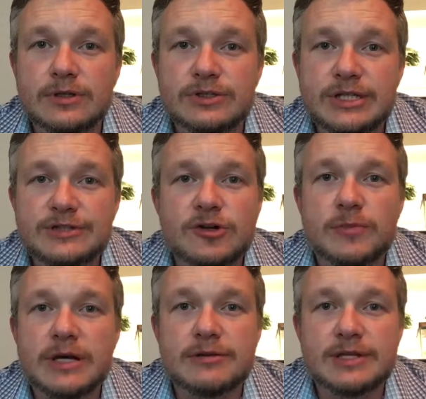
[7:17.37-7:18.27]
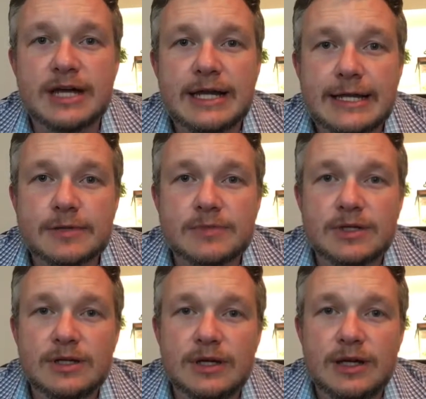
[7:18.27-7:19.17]
she's no better than I am.
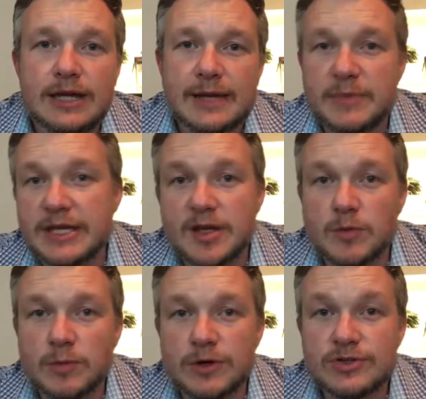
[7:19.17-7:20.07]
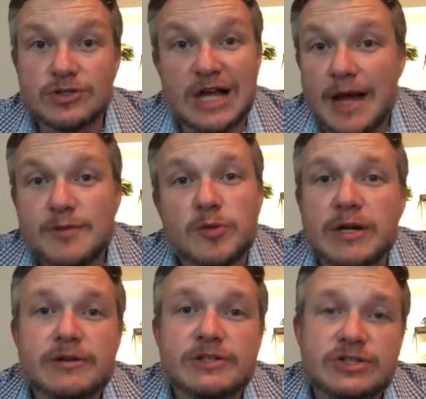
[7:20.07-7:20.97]
And making it more personal, I'm no
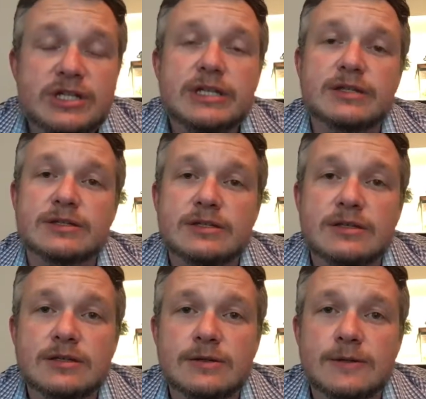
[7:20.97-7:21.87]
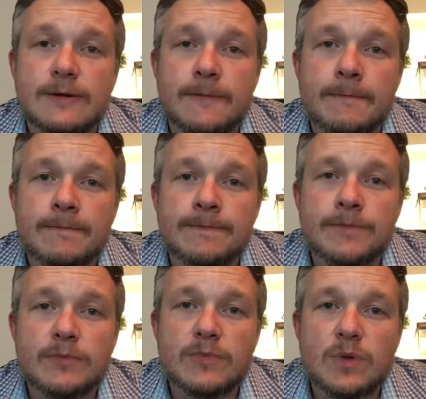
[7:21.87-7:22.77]
better than she is.
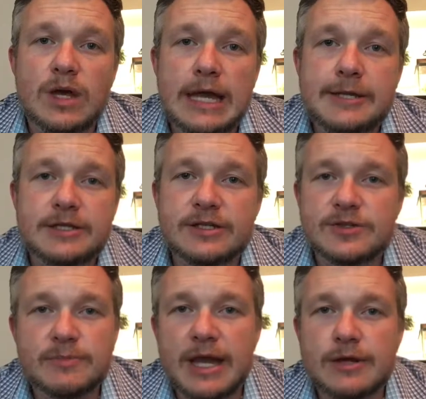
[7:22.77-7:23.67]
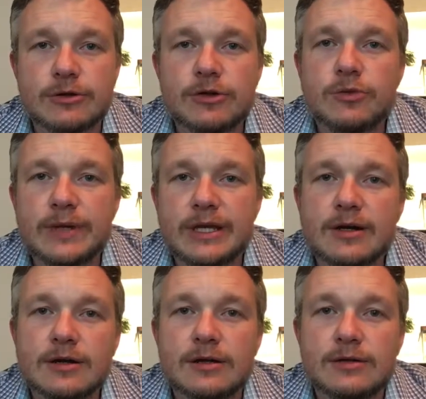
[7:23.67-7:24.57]
And it doesn't matter who we
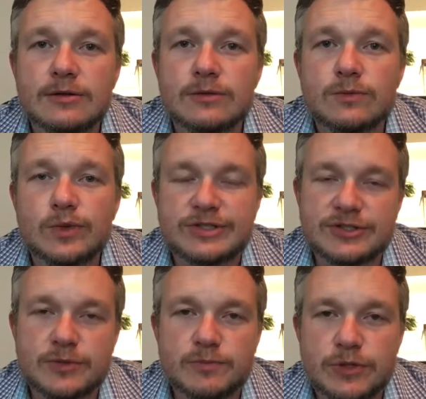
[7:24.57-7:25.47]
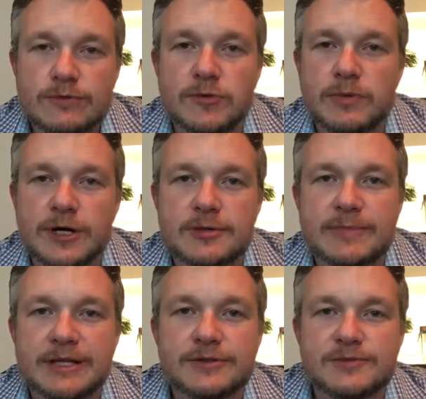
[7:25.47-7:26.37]
are, which is the beautiful part
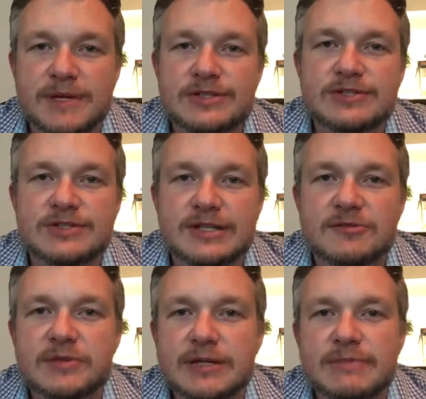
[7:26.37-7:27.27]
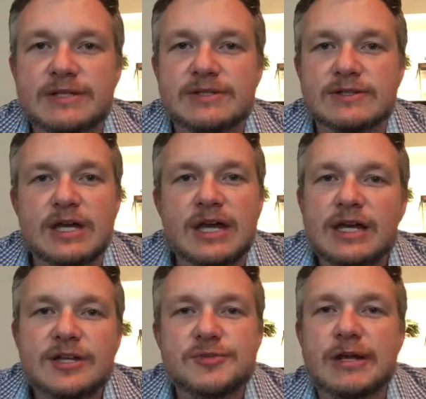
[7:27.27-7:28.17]
about those messages that everybody misses.
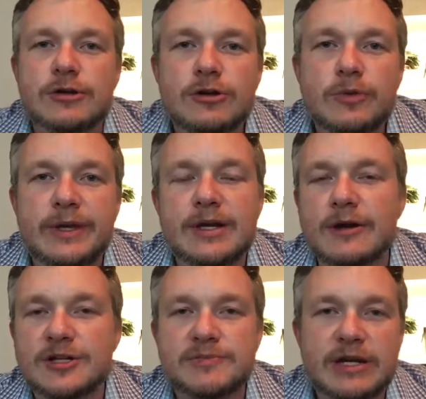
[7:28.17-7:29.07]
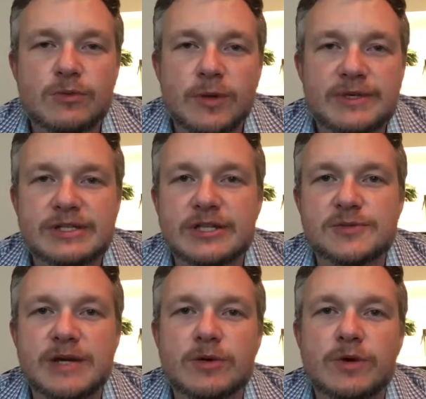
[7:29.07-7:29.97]
It doesn't matter who we are, it doesn't matter what we say, it
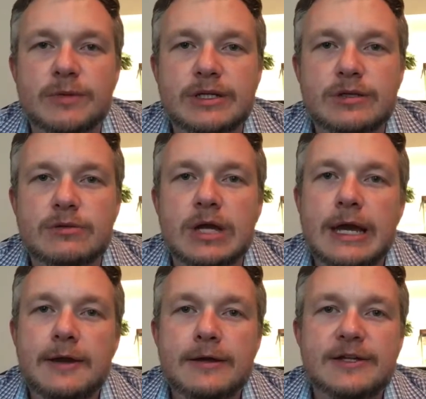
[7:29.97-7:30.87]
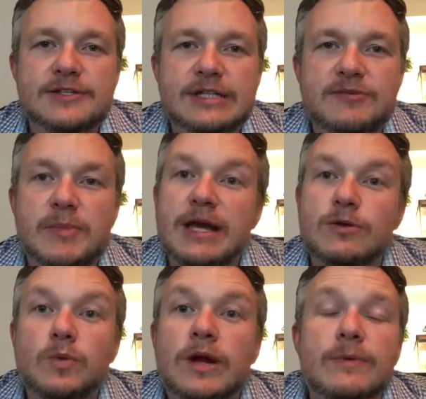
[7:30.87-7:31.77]
doesn't matter what we do, it doesn't even matter
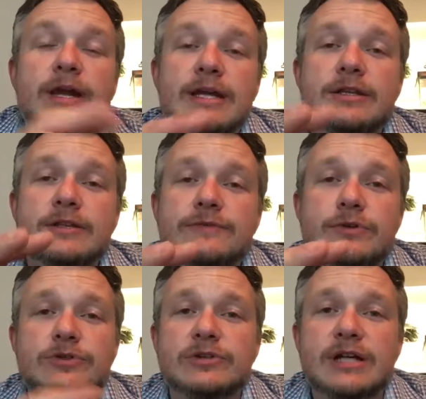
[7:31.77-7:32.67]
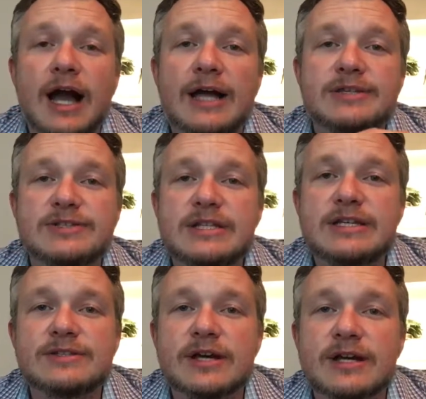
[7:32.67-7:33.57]
where we're headed in the future. God
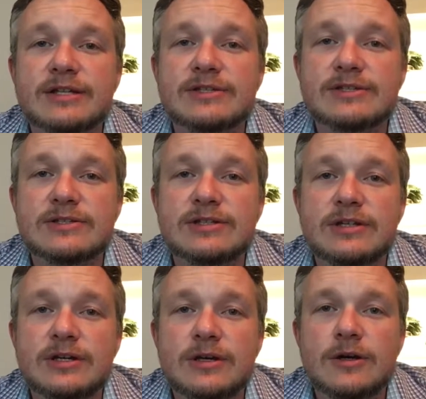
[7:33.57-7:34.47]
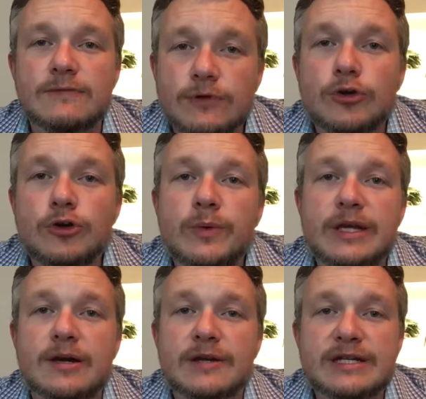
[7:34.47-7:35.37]
sees us for who
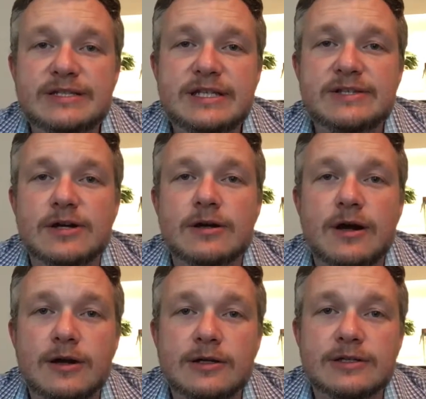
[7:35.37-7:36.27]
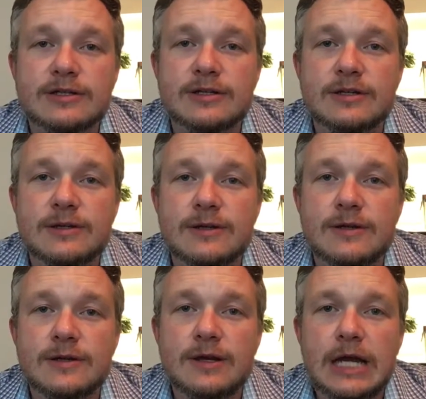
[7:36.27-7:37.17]
we are. He sees our heart.
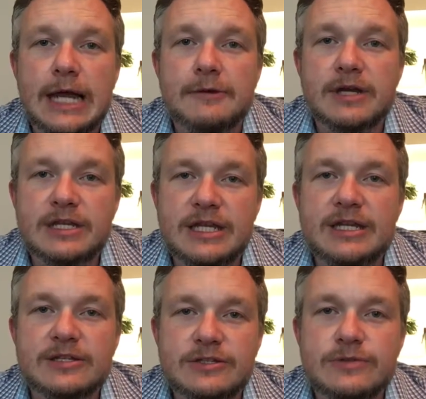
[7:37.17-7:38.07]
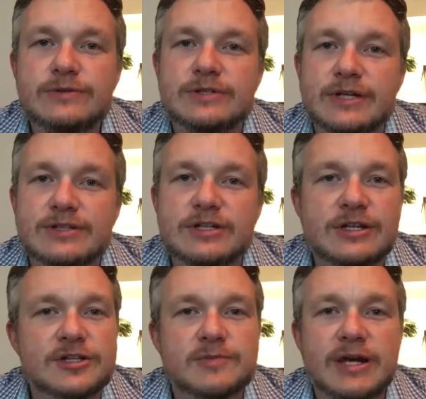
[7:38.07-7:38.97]
And He can use us. And it
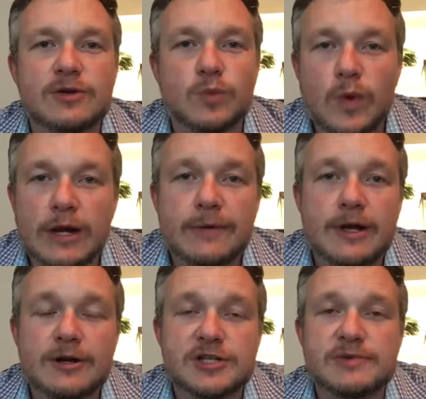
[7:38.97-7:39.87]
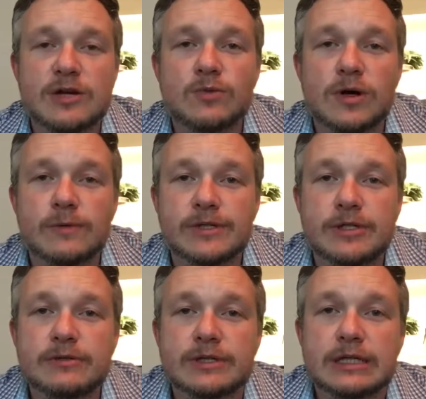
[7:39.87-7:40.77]
doesn't matter where we are, it doesn't matter what we're
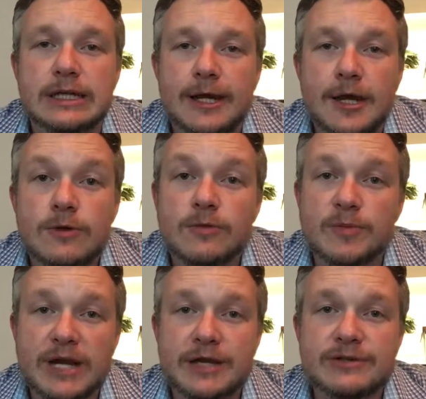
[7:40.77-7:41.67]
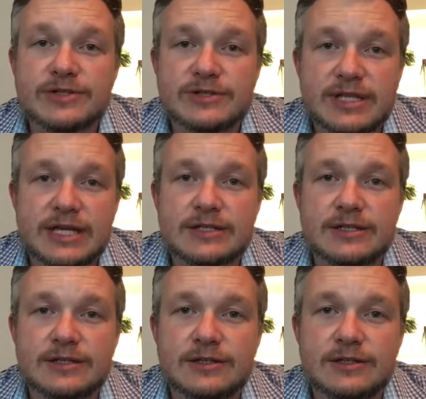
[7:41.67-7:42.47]
doing. What matters is that